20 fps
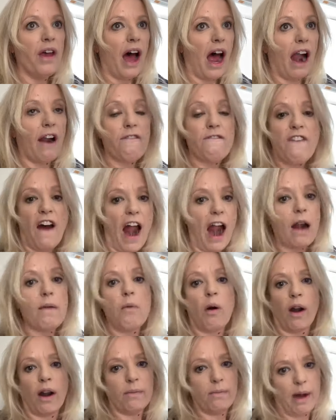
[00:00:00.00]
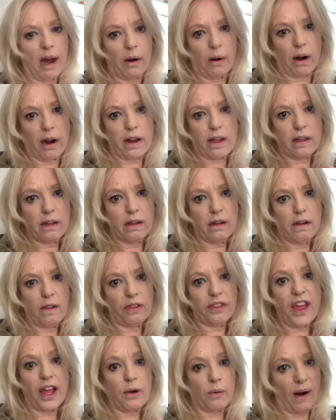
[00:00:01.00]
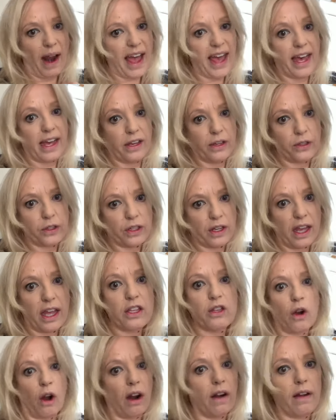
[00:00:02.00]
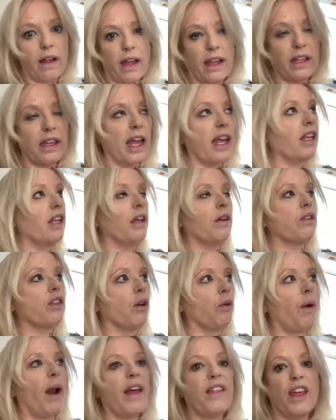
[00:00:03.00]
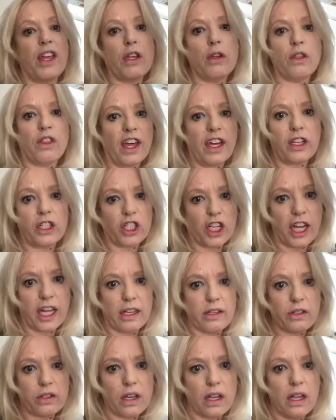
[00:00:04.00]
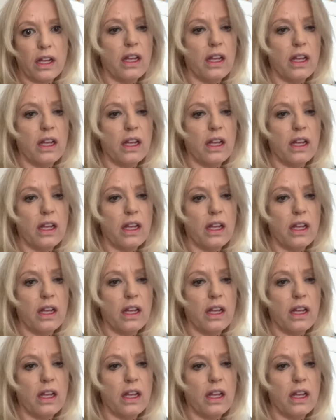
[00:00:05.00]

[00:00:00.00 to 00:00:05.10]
are far more empowered than Rey is, and you're the Rey that you think she is.